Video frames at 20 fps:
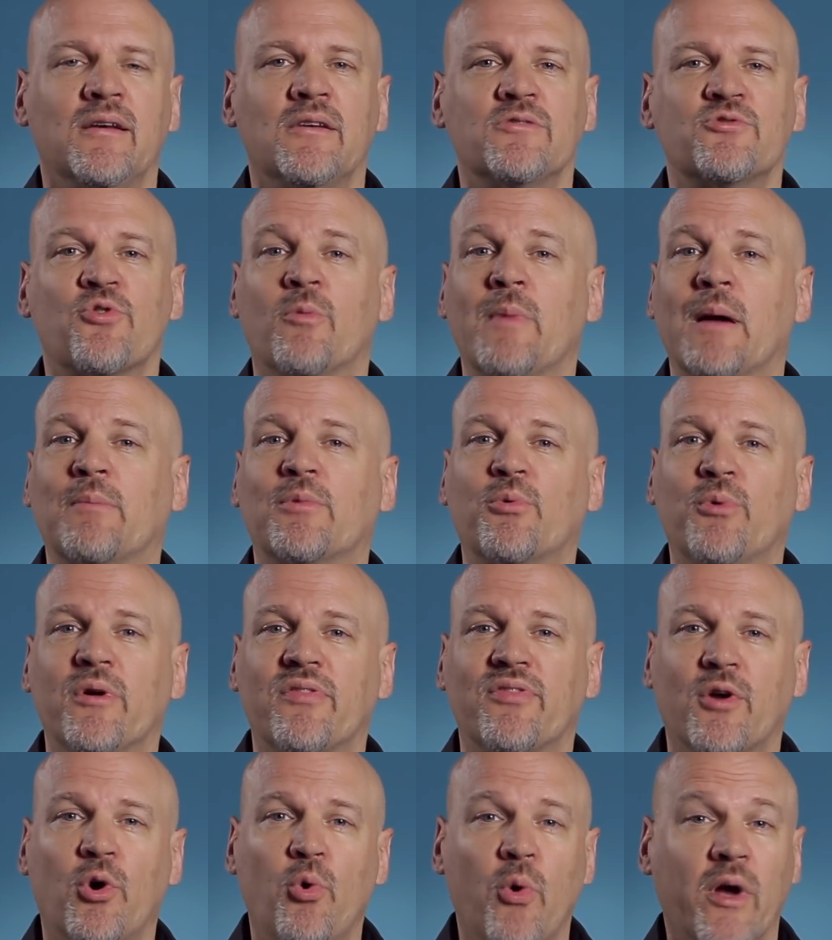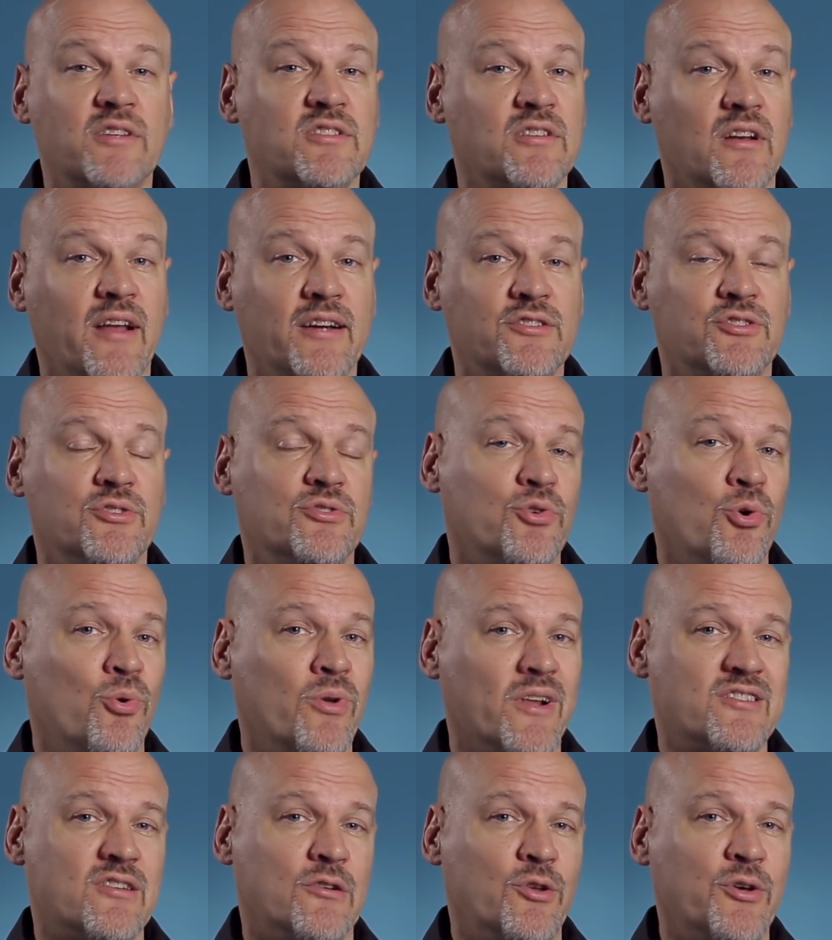So remember, with the Quick Selection
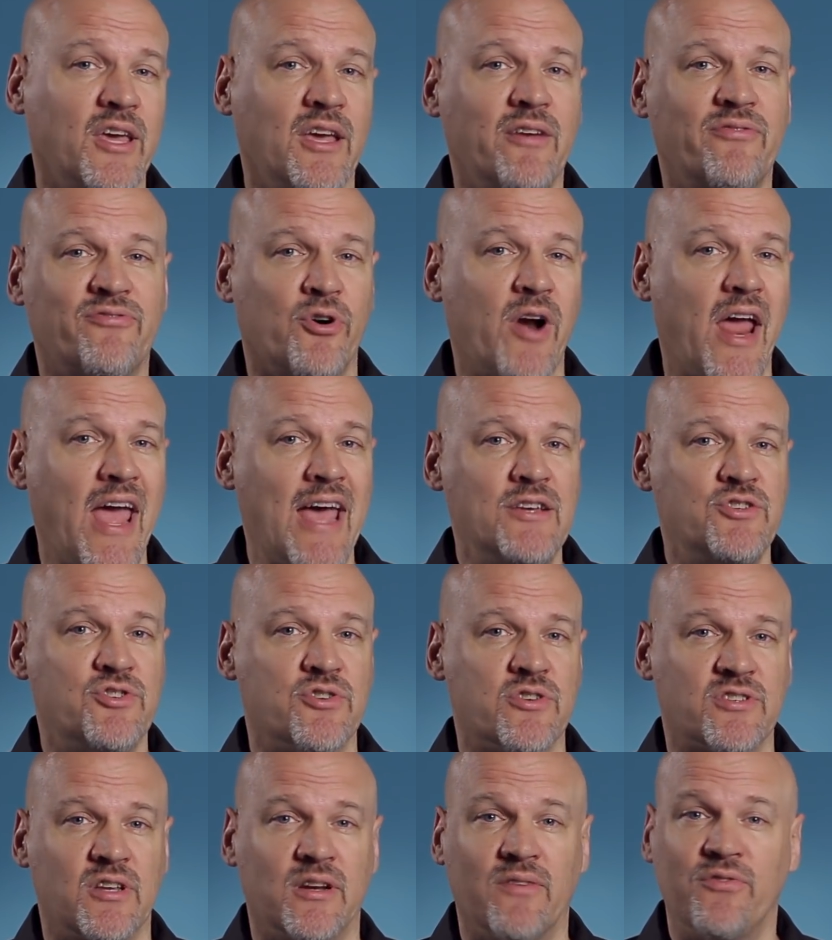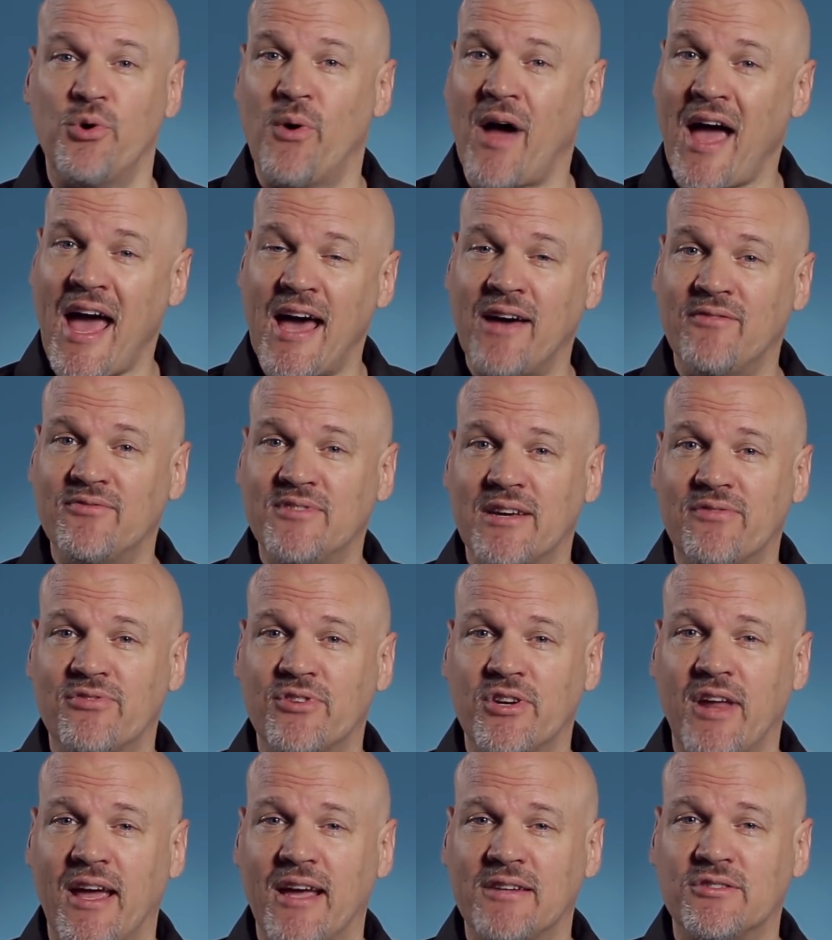tool, it's looking for edges, and if you have
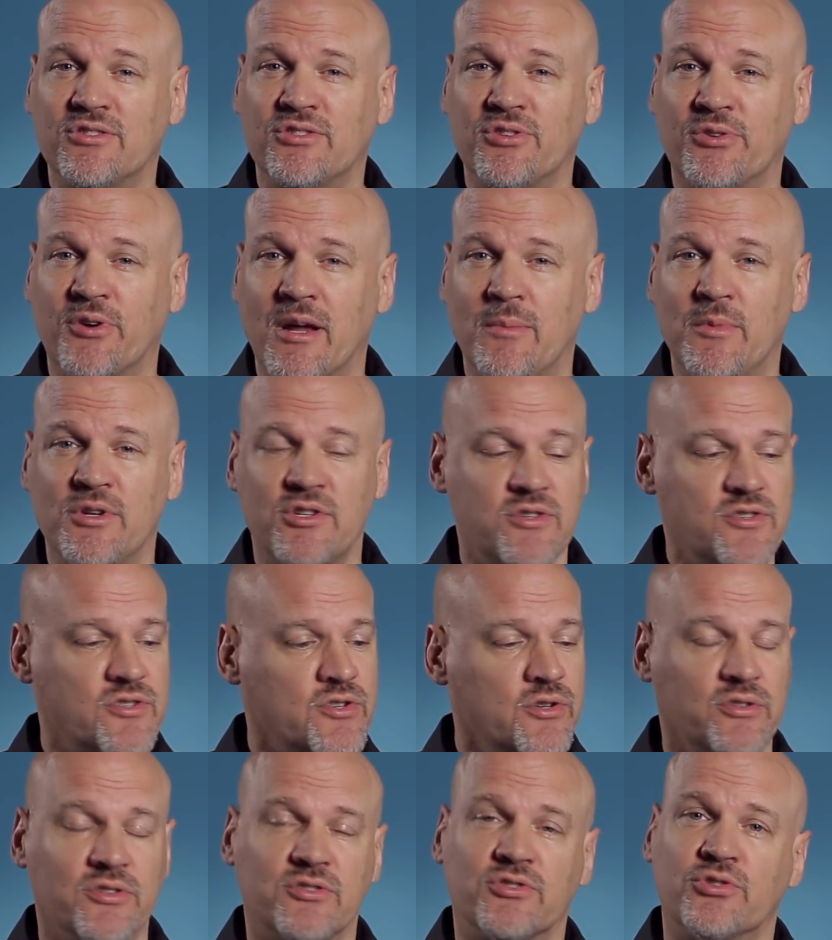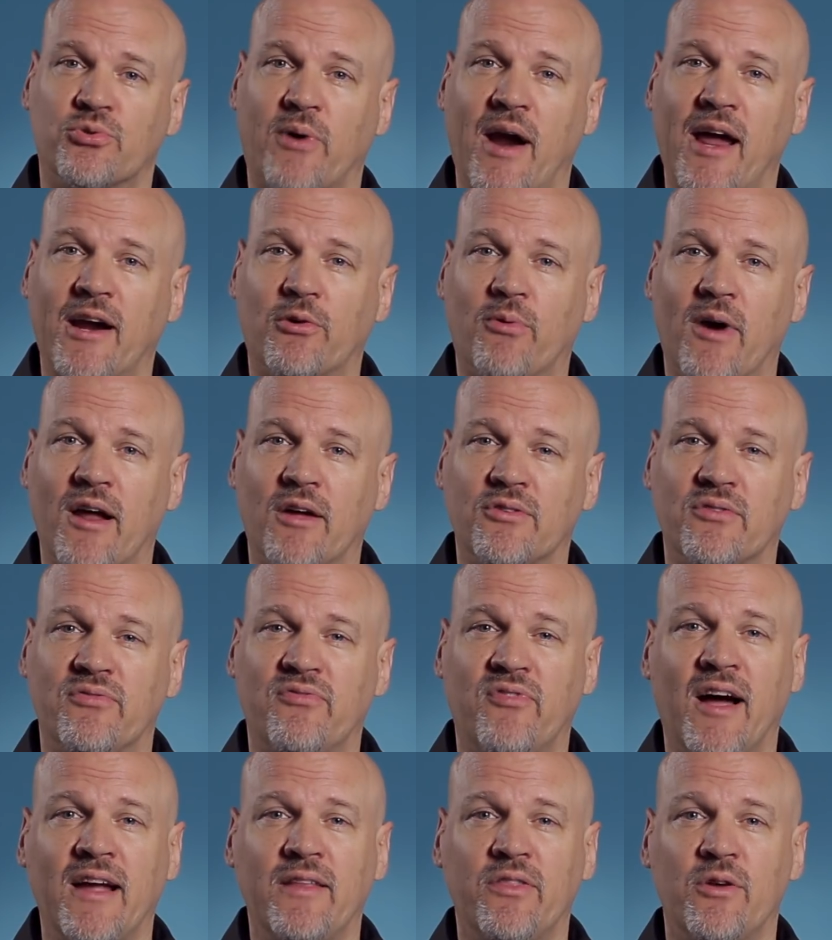definite edges in your images, you just drag around to
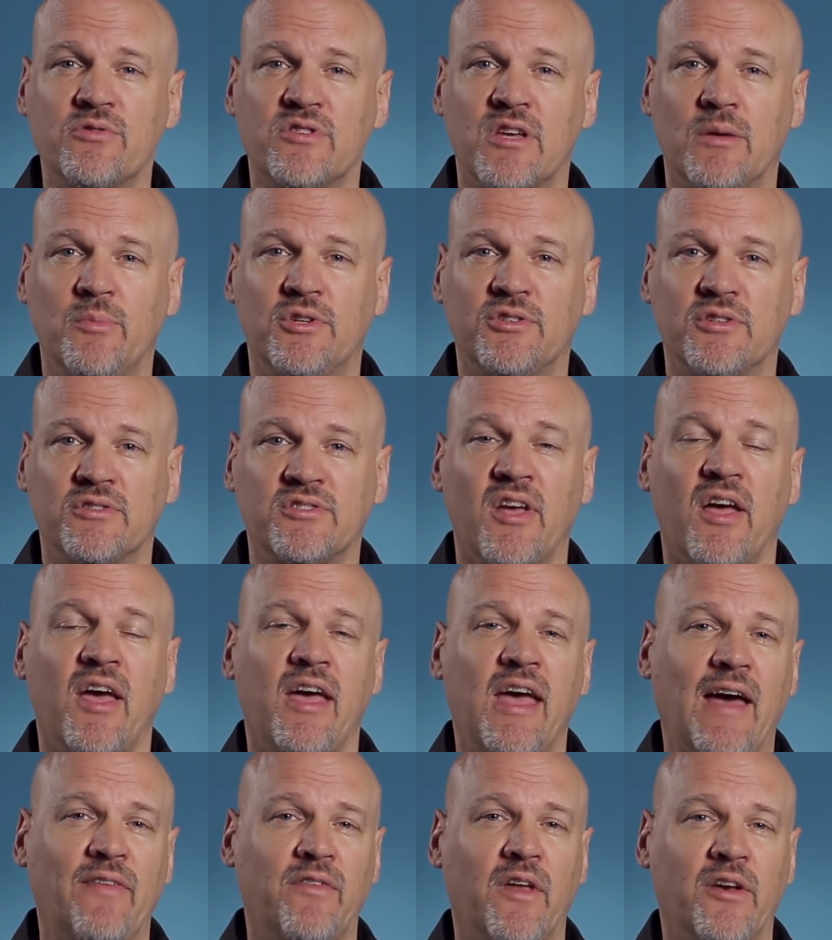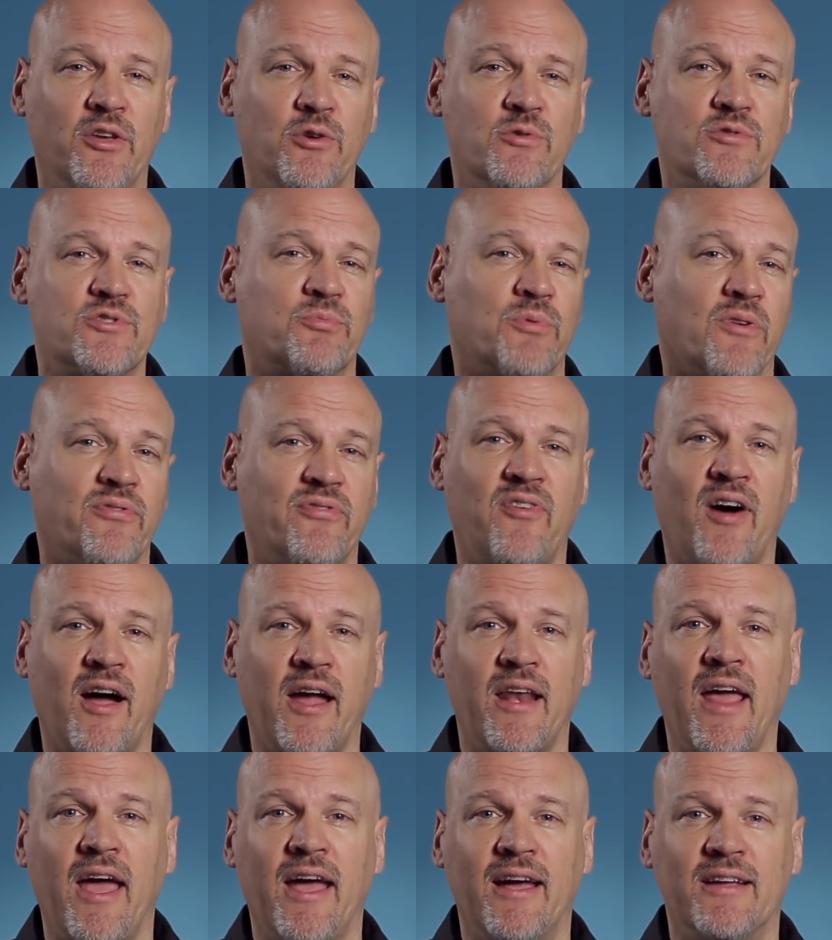find those images, and then use
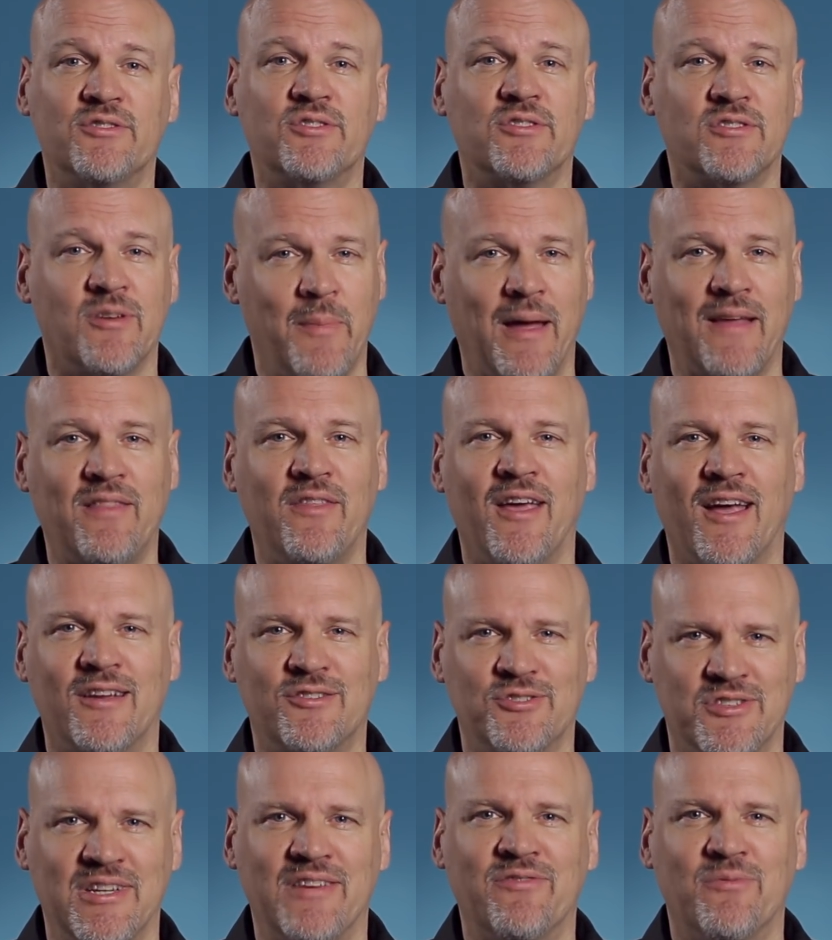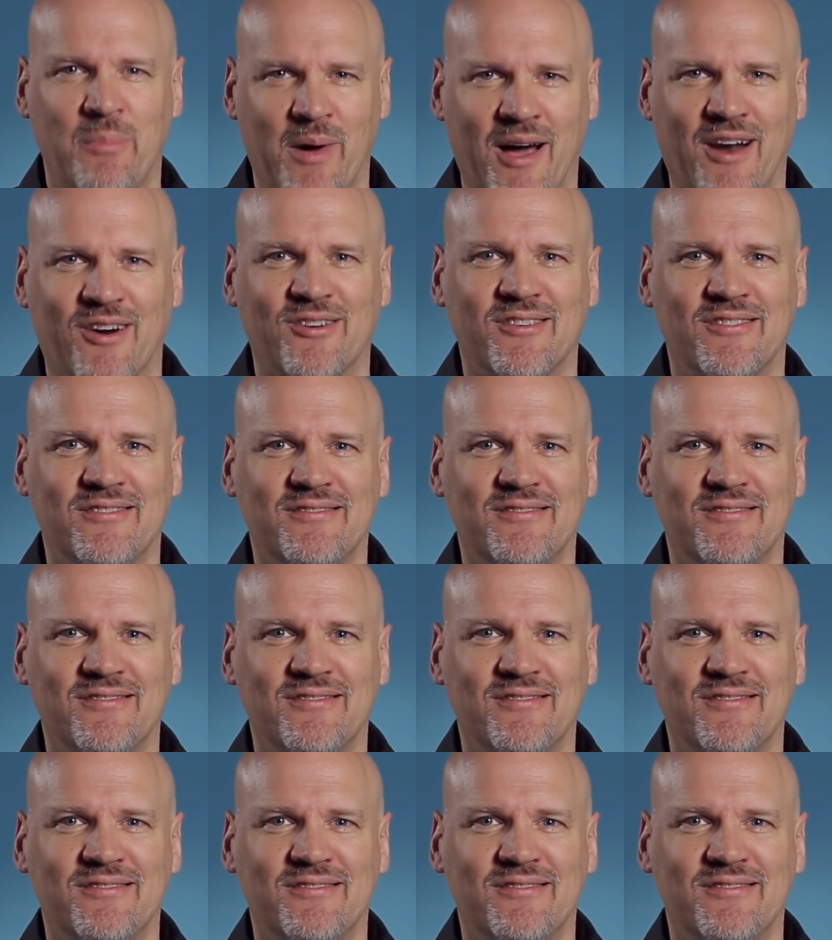Refine Edge to make the edges even better.